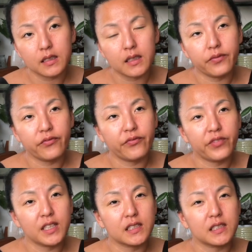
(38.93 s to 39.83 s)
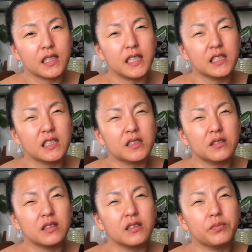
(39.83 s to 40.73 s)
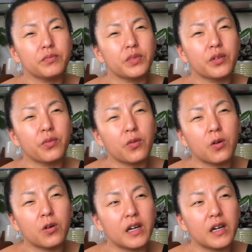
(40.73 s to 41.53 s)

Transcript: infestation before,